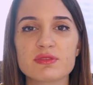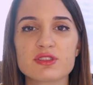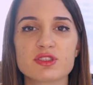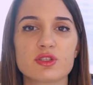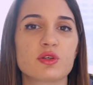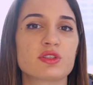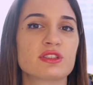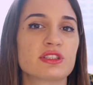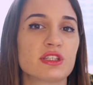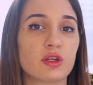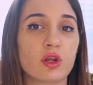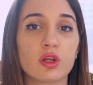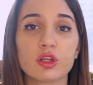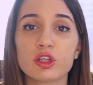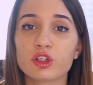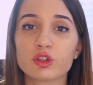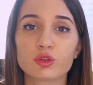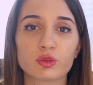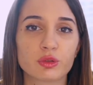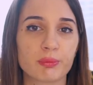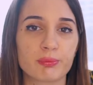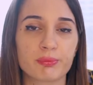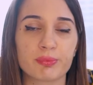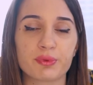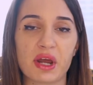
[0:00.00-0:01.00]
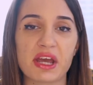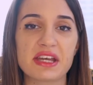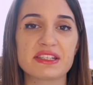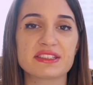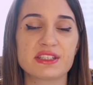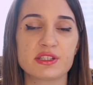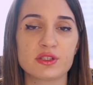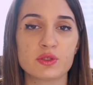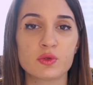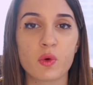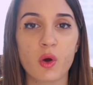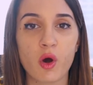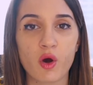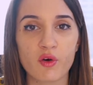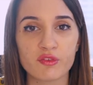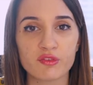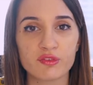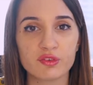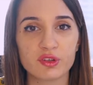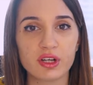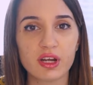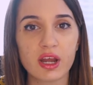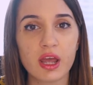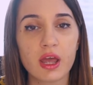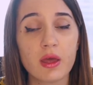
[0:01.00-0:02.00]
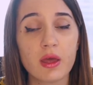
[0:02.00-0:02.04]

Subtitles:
So it's an all-included price that you offer.